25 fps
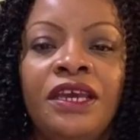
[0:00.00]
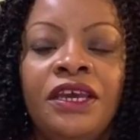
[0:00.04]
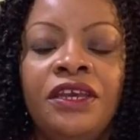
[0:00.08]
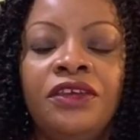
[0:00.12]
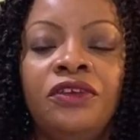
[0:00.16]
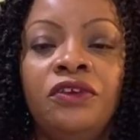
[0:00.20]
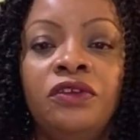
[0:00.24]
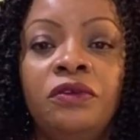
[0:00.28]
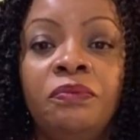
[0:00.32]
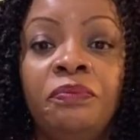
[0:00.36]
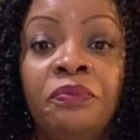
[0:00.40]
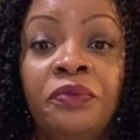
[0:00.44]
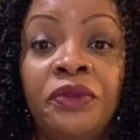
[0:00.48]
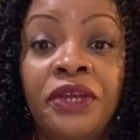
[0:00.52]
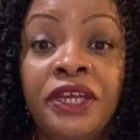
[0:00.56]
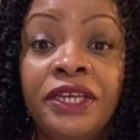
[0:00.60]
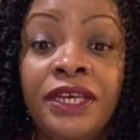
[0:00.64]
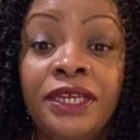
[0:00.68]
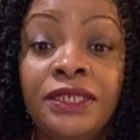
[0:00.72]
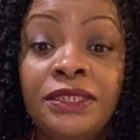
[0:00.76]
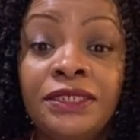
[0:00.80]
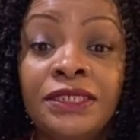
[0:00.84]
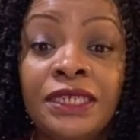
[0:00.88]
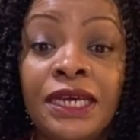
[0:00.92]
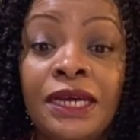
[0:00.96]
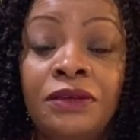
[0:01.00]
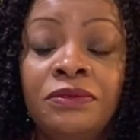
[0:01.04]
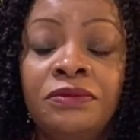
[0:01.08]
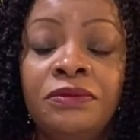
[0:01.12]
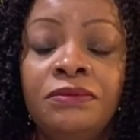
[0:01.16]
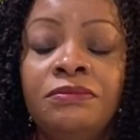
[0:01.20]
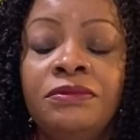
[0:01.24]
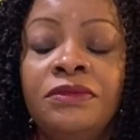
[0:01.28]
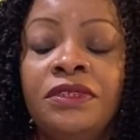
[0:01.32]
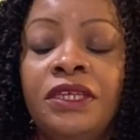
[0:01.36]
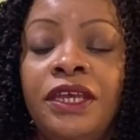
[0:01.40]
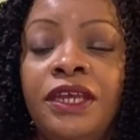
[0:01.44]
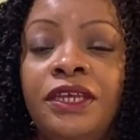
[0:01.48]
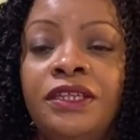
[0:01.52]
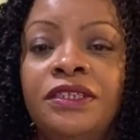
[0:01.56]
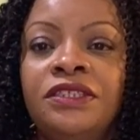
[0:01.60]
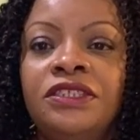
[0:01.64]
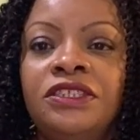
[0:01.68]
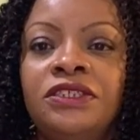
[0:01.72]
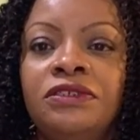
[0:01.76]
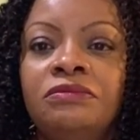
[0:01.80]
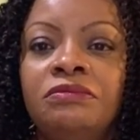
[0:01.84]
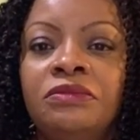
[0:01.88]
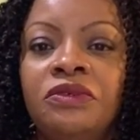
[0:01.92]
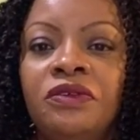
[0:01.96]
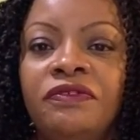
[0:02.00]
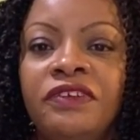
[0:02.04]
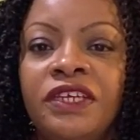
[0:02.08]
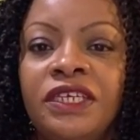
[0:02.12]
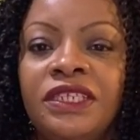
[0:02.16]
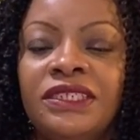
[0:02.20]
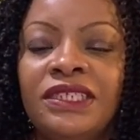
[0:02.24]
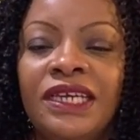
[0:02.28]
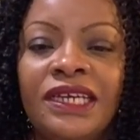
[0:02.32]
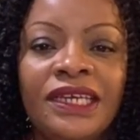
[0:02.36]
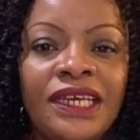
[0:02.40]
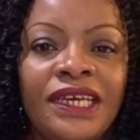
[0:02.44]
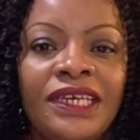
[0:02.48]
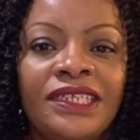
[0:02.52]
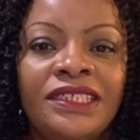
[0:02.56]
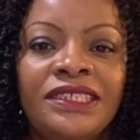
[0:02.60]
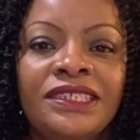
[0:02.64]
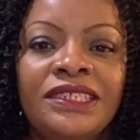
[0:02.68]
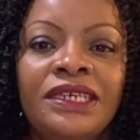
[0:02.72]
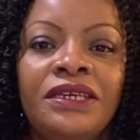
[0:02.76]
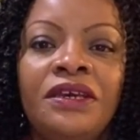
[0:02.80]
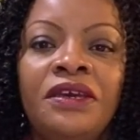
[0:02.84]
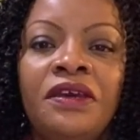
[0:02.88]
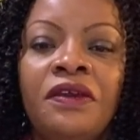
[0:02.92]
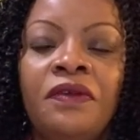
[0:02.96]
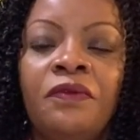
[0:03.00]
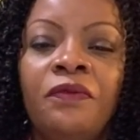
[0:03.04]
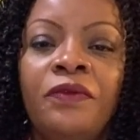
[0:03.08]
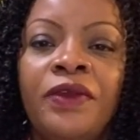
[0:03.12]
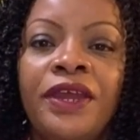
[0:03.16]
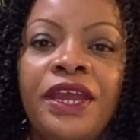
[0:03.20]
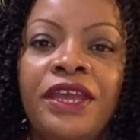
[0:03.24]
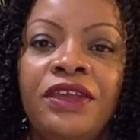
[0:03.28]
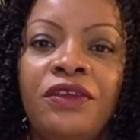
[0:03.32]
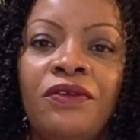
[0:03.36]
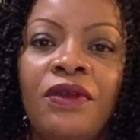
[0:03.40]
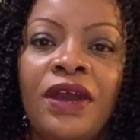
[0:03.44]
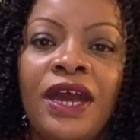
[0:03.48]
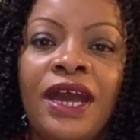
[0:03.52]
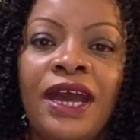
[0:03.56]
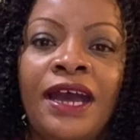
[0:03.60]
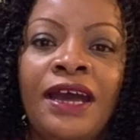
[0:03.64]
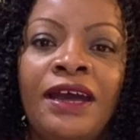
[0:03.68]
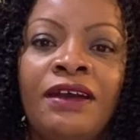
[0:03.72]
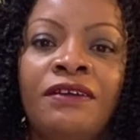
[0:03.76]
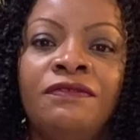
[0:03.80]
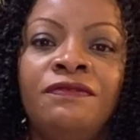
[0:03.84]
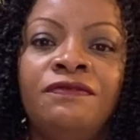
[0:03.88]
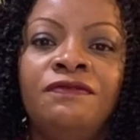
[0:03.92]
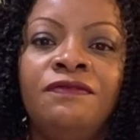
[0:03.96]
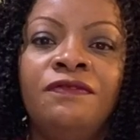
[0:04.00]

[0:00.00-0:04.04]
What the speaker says: You break it down into moving targets where you have